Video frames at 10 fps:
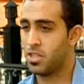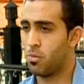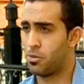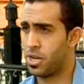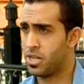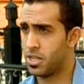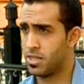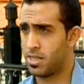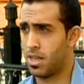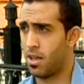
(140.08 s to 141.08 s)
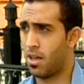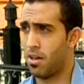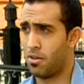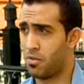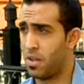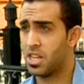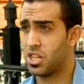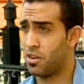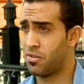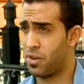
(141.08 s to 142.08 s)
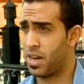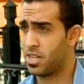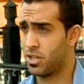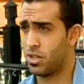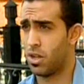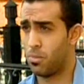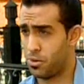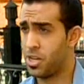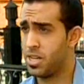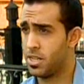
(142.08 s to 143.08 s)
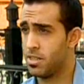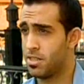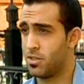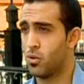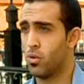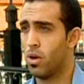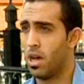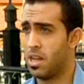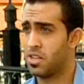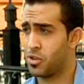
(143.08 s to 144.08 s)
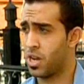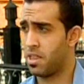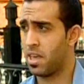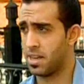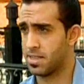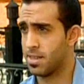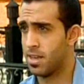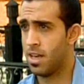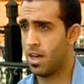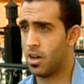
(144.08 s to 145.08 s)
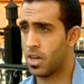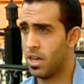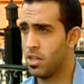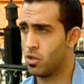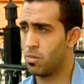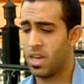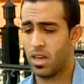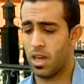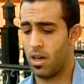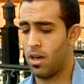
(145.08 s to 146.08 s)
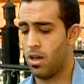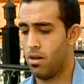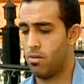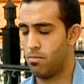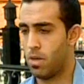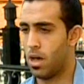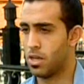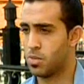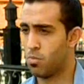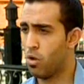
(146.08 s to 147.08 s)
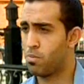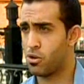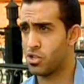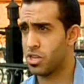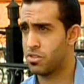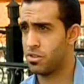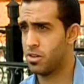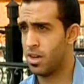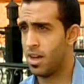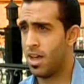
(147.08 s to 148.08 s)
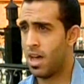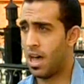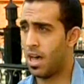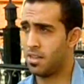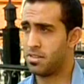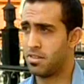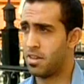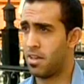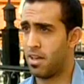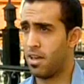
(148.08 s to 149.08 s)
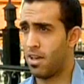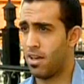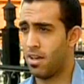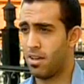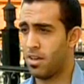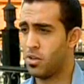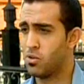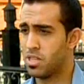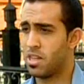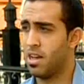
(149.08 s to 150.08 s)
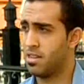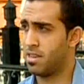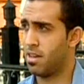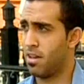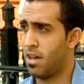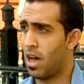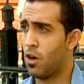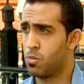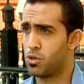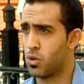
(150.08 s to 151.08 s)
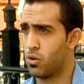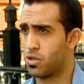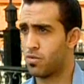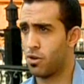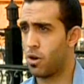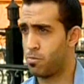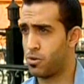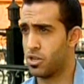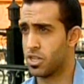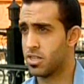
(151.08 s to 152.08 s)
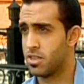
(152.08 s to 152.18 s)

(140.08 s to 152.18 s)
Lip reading: operations, reflection and refraction operations, to electrical things. Okay, to make a small projector and use it as an output source for our project.